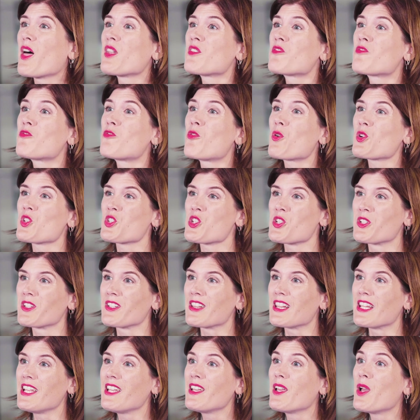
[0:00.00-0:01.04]

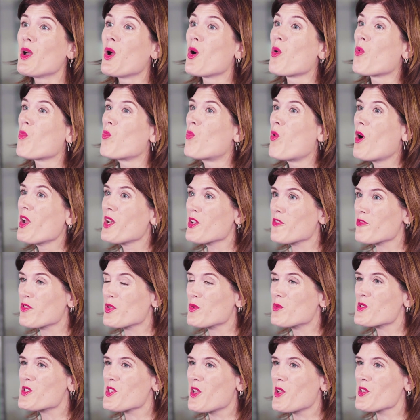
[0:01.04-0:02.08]
Unfortunately, one of
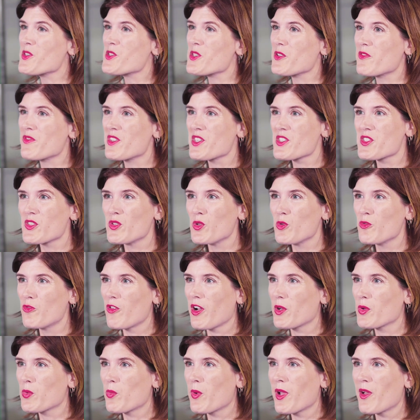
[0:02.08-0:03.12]
the results of this newfound